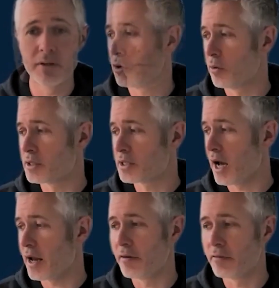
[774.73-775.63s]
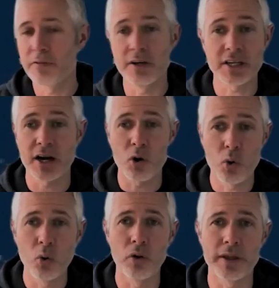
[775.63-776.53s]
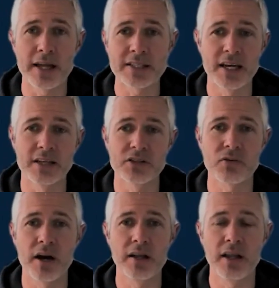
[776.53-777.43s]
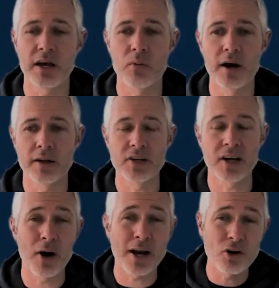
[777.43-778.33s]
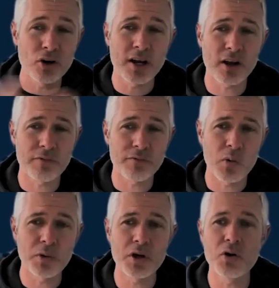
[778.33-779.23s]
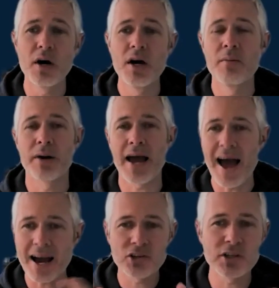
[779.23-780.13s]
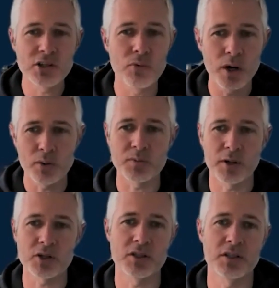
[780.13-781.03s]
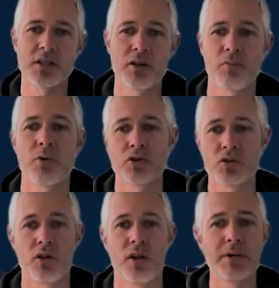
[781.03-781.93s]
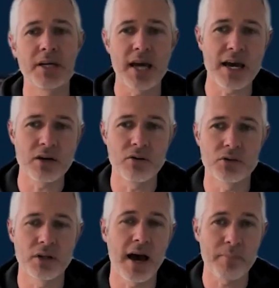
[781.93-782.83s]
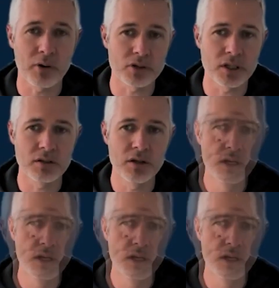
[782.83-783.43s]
So it's kind of cool in that sense, right? Like where it's like, well, I could get on the phone with you, but I actually don't know as much as this other person. So let me get you to that person.